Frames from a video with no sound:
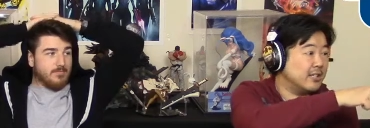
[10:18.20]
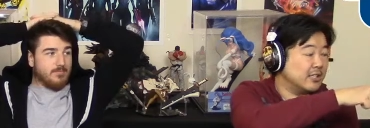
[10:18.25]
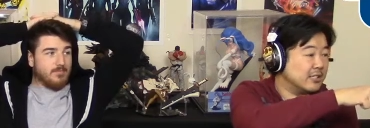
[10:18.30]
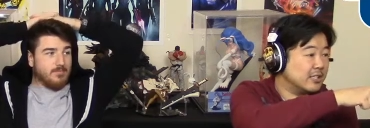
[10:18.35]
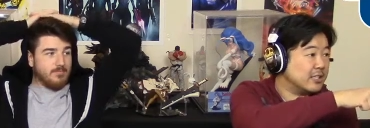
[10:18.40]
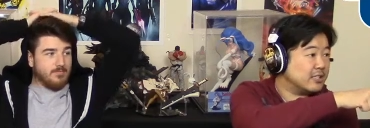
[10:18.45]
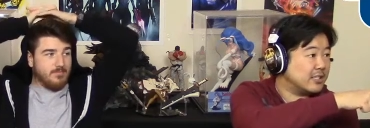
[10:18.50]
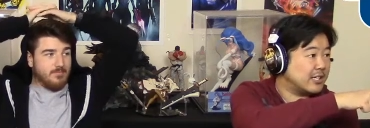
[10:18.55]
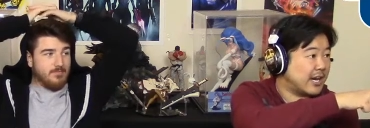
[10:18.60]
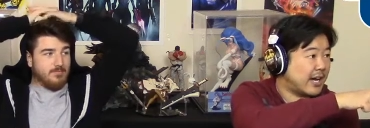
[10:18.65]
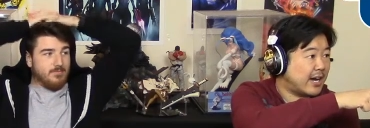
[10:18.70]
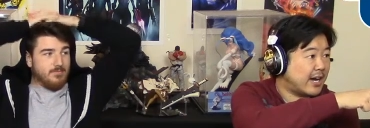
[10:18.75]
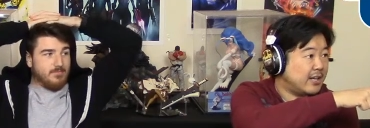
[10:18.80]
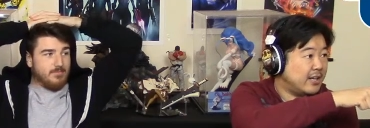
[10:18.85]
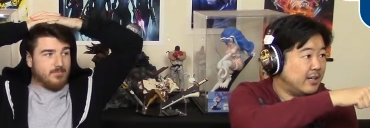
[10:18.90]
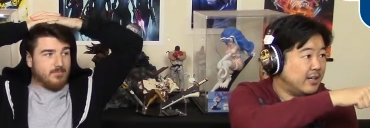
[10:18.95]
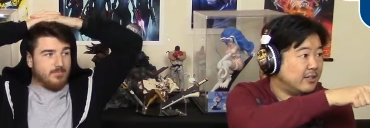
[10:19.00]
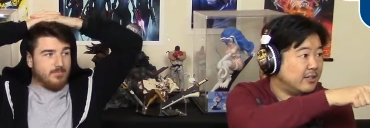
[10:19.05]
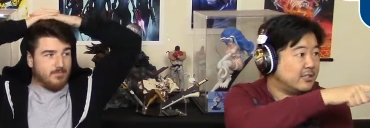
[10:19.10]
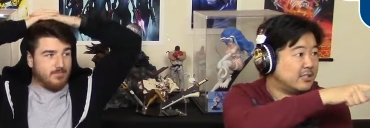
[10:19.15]
Speaker 1: the chat here
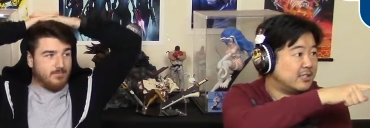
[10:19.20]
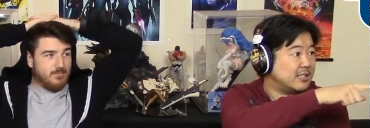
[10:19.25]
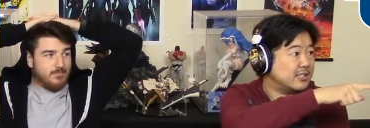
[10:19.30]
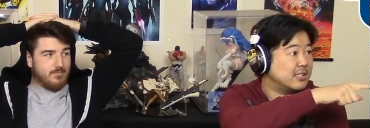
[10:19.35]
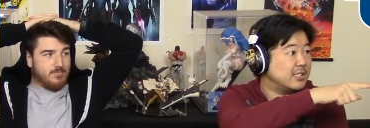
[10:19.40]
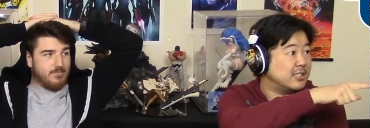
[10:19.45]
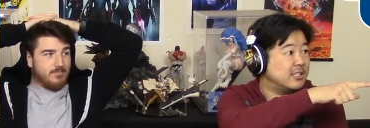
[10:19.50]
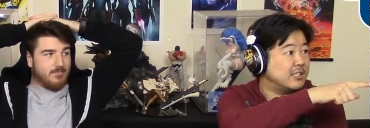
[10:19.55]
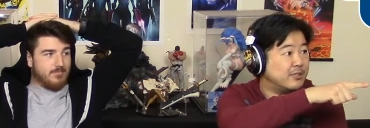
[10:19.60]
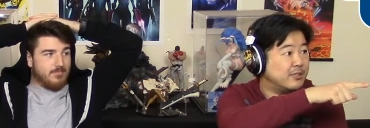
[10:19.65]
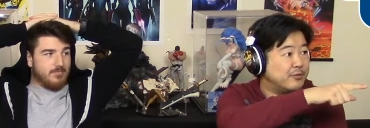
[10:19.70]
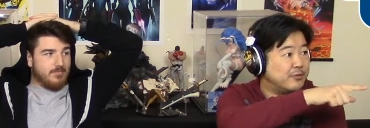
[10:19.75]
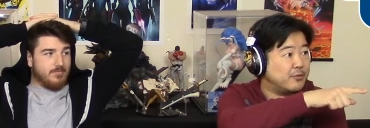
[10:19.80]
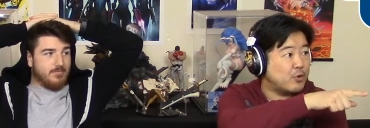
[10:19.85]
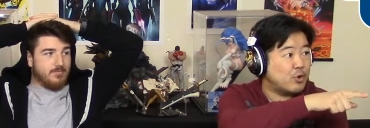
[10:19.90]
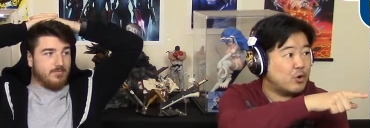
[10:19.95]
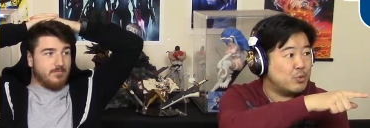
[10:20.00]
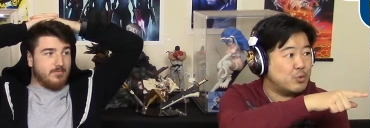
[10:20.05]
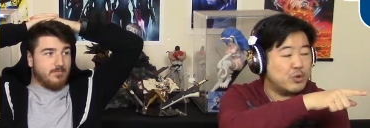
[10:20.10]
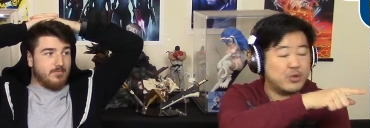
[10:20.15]
says he did four
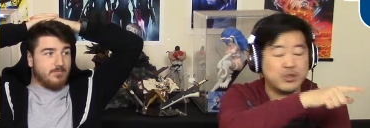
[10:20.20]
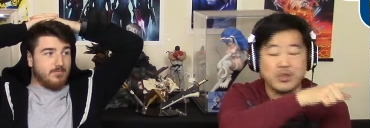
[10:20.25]
with